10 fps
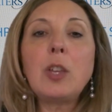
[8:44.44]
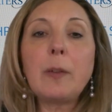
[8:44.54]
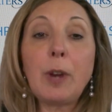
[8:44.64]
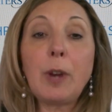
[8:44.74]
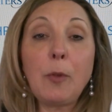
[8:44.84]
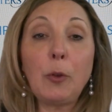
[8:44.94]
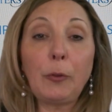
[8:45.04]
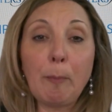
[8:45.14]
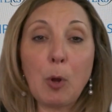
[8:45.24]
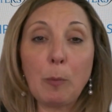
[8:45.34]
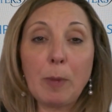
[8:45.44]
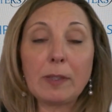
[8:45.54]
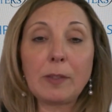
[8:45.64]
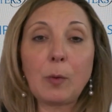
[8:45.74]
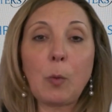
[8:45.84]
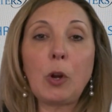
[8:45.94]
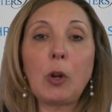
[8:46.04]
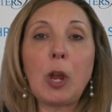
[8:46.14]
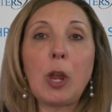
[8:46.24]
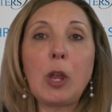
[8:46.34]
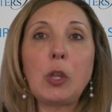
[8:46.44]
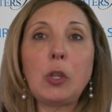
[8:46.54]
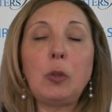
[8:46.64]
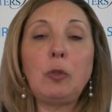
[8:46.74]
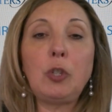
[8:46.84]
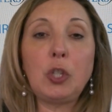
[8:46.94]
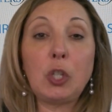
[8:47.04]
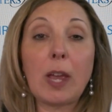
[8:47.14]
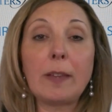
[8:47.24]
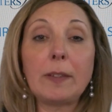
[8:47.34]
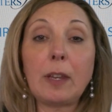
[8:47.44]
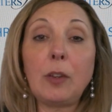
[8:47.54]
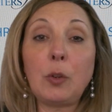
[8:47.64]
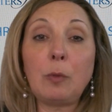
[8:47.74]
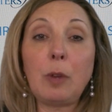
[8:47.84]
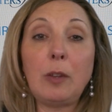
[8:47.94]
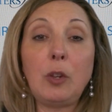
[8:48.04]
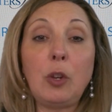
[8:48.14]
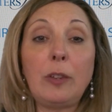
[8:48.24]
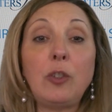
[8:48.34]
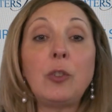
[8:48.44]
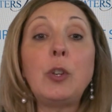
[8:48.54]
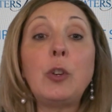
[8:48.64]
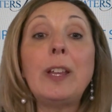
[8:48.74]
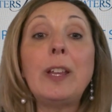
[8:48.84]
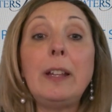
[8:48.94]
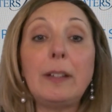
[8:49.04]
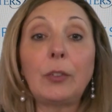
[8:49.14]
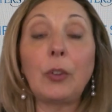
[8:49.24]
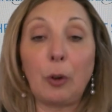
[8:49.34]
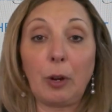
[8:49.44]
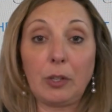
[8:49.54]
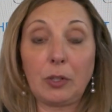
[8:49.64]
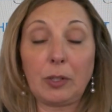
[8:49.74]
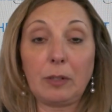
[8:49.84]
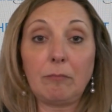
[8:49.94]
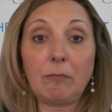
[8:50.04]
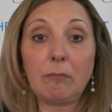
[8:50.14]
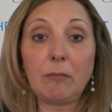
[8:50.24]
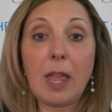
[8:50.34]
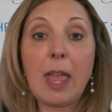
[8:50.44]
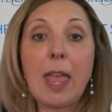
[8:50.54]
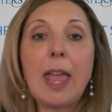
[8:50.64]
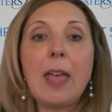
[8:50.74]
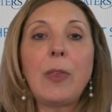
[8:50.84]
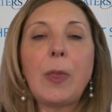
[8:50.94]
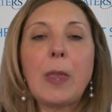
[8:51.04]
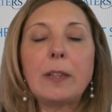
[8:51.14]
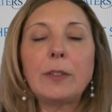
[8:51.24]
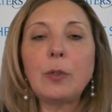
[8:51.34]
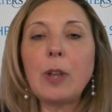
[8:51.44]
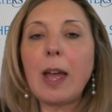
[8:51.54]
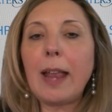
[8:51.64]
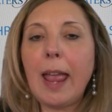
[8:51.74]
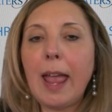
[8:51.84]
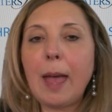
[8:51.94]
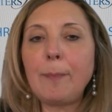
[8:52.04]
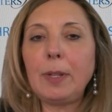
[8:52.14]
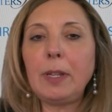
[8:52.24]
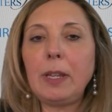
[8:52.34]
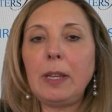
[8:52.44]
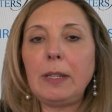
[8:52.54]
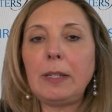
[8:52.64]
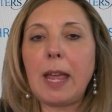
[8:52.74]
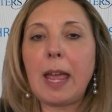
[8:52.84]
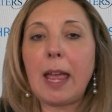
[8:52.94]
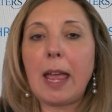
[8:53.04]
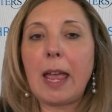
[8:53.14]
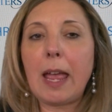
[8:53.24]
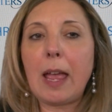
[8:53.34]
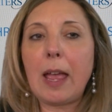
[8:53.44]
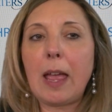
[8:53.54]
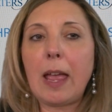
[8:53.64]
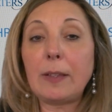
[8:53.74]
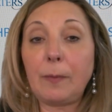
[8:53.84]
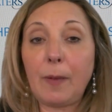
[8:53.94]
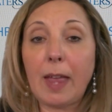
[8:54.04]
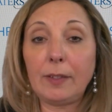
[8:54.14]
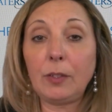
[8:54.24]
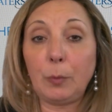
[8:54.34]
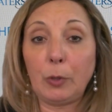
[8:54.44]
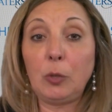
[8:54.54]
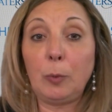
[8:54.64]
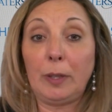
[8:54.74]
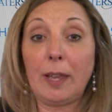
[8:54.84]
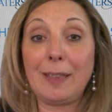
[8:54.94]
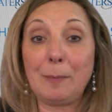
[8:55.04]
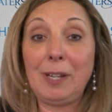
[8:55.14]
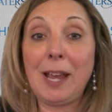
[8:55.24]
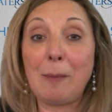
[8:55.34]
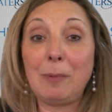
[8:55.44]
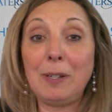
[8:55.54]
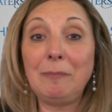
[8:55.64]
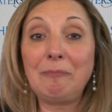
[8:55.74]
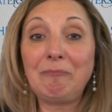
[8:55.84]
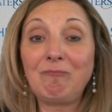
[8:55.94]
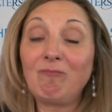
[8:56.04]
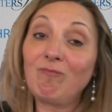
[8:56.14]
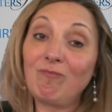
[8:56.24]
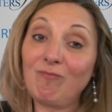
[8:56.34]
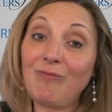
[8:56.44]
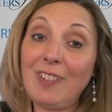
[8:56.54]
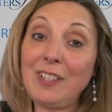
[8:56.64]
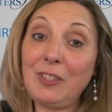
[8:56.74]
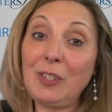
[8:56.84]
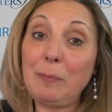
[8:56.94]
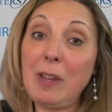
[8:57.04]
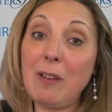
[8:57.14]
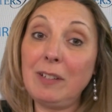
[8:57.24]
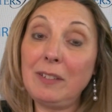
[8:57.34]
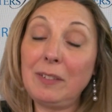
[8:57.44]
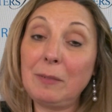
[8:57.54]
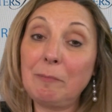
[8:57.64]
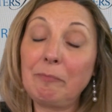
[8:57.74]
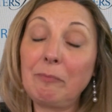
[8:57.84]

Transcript: You ever have those moments where you just you're you're you're getting discouraged. Things are not happening as fast as what you would like them to happen. Let's just be honest.